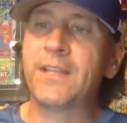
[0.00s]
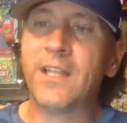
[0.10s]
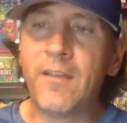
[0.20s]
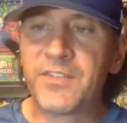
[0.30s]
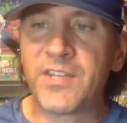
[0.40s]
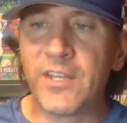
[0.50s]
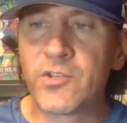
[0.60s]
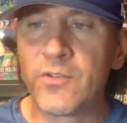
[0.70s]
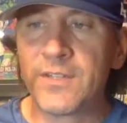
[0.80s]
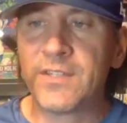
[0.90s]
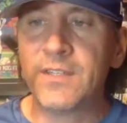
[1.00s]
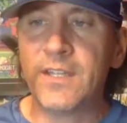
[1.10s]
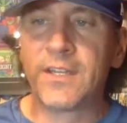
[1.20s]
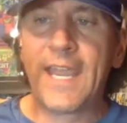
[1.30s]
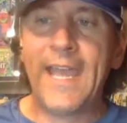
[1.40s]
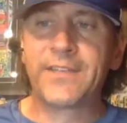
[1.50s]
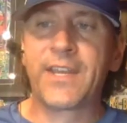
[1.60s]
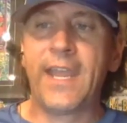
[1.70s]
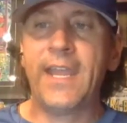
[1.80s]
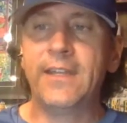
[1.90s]
I love Citra. It's in there,
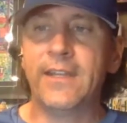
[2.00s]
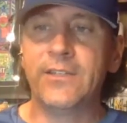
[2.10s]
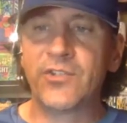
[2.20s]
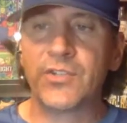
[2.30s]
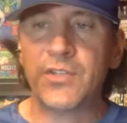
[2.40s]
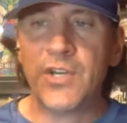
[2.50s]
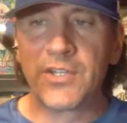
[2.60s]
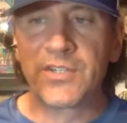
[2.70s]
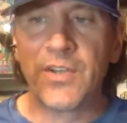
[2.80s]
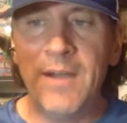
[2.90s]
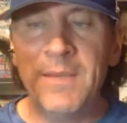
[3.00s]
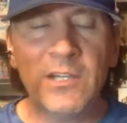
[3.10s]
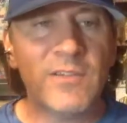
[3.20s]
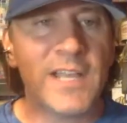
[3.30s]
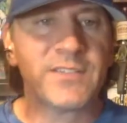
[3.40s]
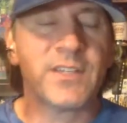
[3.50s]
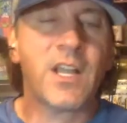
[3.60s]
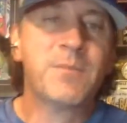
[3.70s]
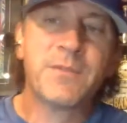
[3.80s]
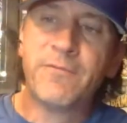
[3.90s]
Cascade and Chinook. So I'm interested. It
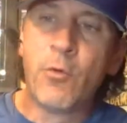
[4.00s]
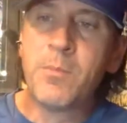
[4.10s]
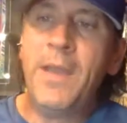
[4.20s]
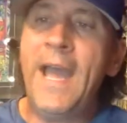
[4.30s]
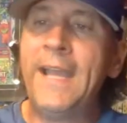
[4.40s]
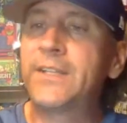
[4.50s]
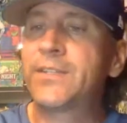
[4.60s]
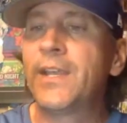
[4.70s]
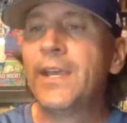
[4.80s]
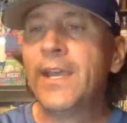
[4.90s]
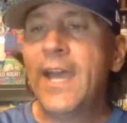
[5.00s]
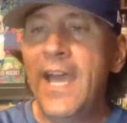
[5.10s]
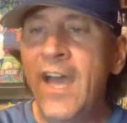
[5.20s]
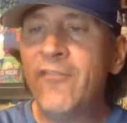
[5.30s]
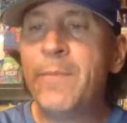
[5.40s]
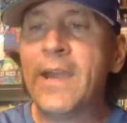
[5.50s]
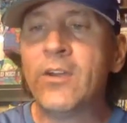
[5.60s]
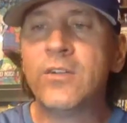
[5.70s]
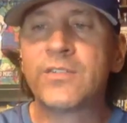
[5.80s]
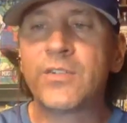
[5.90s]
comes in 4 packs, half
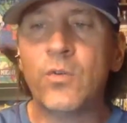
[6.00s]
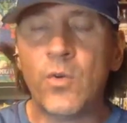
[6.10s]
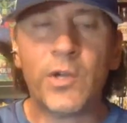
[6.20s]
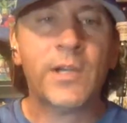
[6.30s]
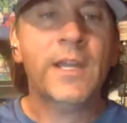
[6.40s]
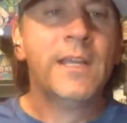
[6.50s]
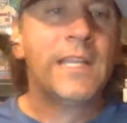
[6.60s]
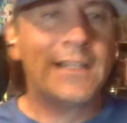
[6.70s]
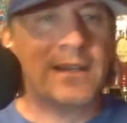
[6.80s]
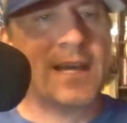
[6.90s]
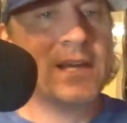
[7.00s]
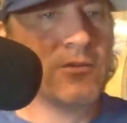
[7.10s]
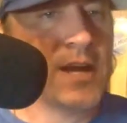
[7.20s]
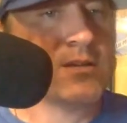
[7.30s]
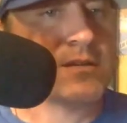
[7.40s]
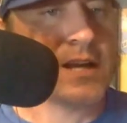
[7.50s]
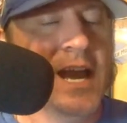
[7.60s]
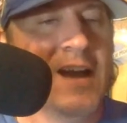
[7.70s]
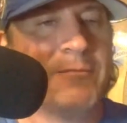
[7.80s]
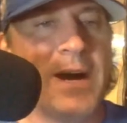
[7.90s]
barrels, or like the kegerator
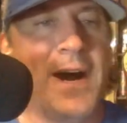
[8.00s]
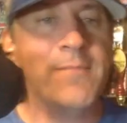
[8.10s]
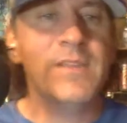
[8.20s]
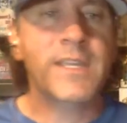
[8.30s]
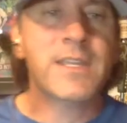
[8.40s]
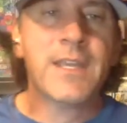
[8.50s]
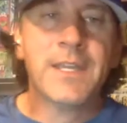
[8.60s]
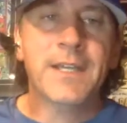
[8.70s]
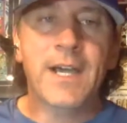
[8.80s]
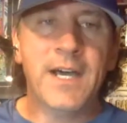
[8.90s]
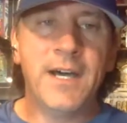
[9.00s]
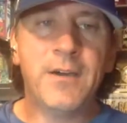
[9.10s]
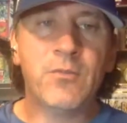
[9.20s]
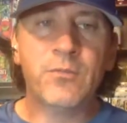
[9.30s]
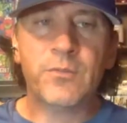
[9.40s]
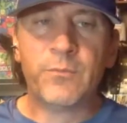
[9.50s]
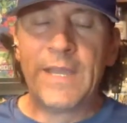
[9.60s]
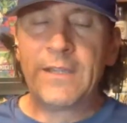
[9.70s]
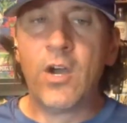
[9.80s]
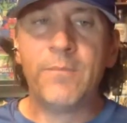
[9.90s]
have behind me.
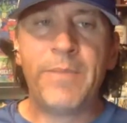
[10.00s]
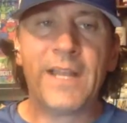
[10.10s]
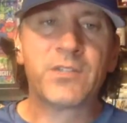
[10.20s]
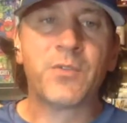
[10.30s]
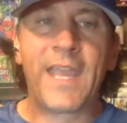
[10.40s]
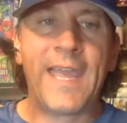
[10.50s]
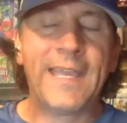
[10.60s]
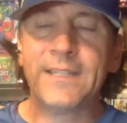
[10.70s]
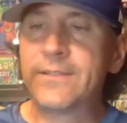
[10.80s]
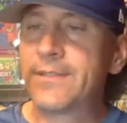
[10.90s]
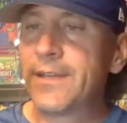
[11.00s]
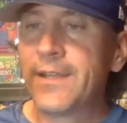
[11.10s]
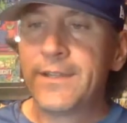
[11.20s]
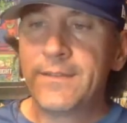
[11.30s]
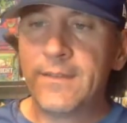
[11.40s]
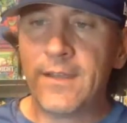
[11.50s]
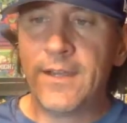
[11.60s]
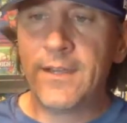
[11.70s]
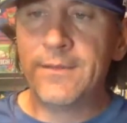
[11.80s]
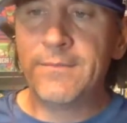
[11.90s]
They call them pencil kegs,
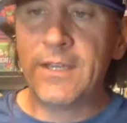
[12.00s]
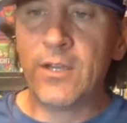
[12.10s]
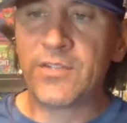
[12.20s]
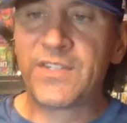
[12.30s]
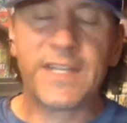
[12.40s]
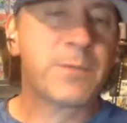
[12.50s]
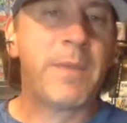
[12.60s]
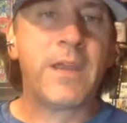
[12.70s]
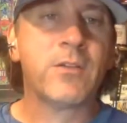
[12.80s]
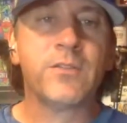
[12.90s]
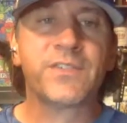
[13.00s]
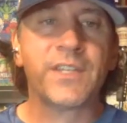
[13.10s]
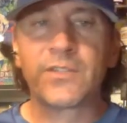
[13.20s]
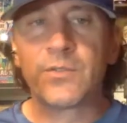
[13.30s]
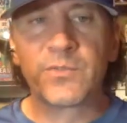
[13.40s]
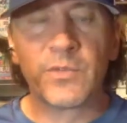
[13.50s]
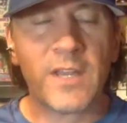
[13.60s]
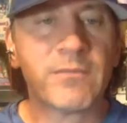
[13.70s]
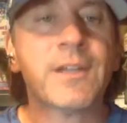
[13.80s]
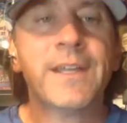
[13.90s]
the 6 barrels, sixtels,
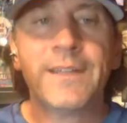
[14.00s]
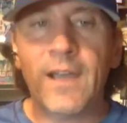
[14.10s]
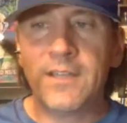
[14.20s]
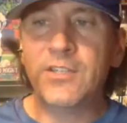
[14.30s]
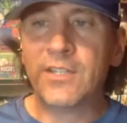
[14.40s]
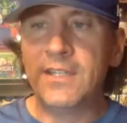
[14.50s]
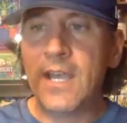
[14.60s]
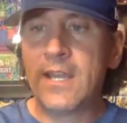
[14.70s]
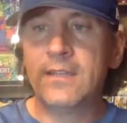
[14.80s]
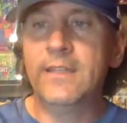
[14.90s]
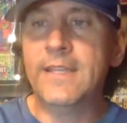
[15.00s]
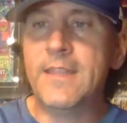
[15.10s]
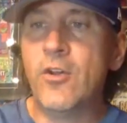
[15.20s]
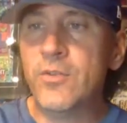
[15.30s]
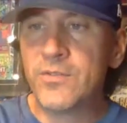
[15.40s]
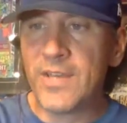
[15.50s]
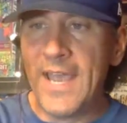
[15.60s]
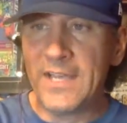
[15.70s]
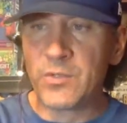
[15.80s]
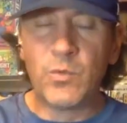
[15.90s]
whatever. You can get it in those
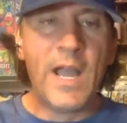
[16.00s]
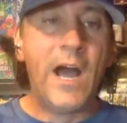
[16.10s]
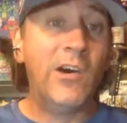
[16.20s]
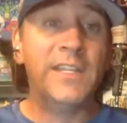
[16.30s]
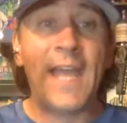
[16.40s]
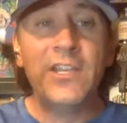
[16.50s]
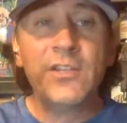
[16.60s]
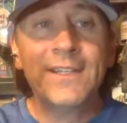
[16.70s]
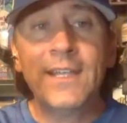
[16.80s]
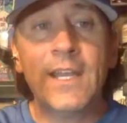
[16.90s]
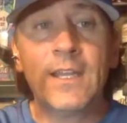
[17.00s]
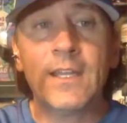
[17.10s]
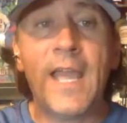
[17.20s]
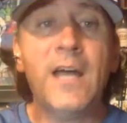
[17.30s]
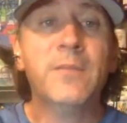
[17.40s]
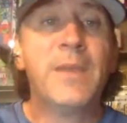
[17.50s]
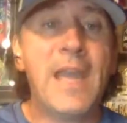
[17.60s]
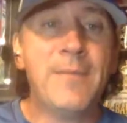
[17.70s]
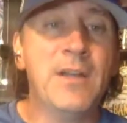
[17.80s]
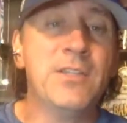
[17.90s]
as well. And now you can get it in
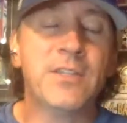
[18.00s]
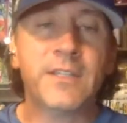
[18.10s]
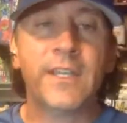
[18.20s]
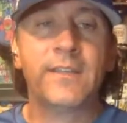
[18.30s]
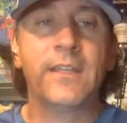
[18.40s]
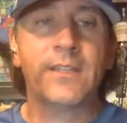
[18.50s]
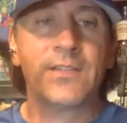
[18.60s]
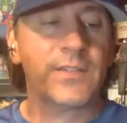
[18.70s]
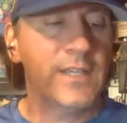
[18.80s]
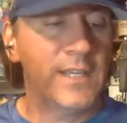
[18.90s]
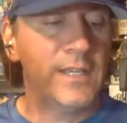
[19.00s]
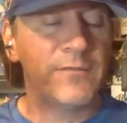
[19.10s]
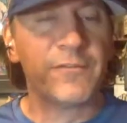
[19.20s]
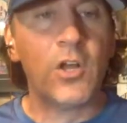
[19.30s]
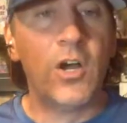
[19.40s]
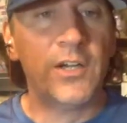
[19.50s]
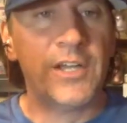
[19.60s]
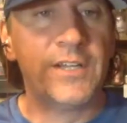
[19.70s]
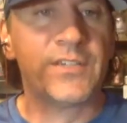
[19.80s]
Alabama. You can get this in Florida.